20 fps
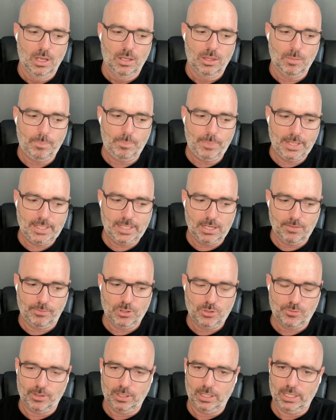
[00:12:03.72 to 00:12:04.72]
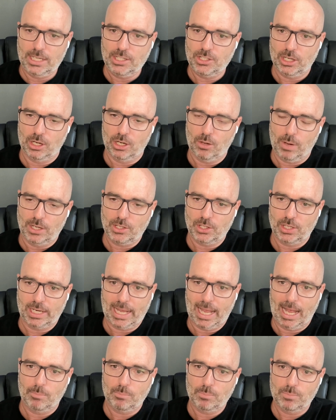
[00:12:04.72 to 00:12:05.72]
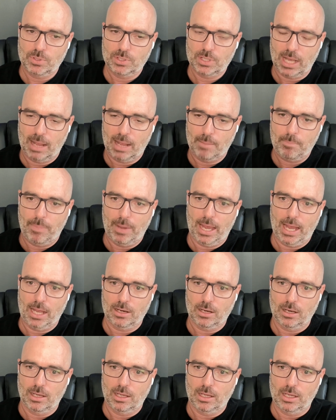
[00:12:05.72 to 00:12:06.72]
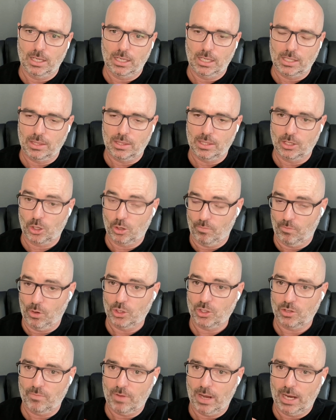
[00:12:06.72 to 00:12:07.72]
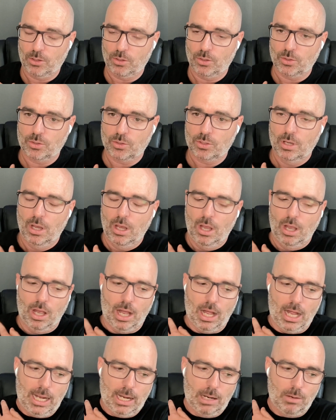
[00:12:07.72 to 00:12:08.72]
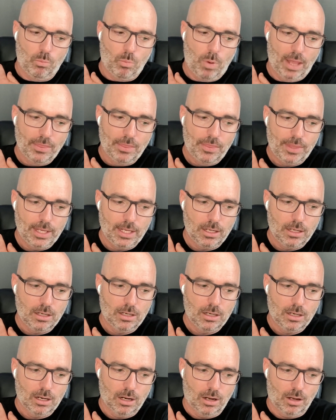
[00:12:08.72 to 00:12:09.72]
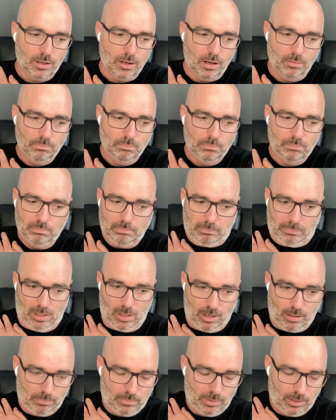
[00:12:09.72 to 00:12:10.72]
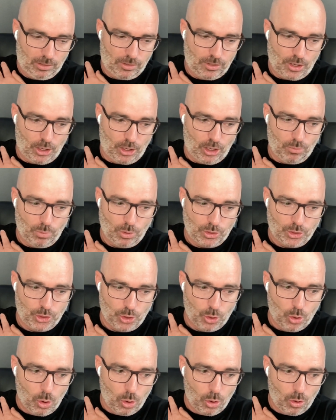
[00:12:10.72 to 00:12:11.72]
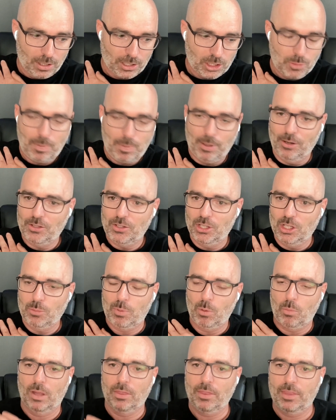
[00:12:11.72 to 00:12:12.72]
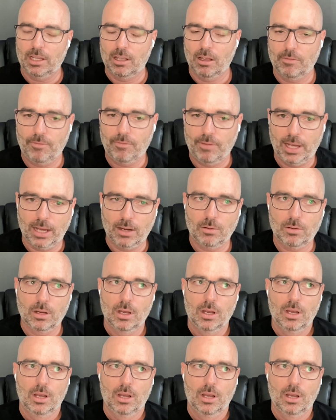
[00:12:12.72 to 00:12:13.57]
The big difference for lead generation comes about in the conversion values. One thing, I don't know what your experience is, but one thing I found,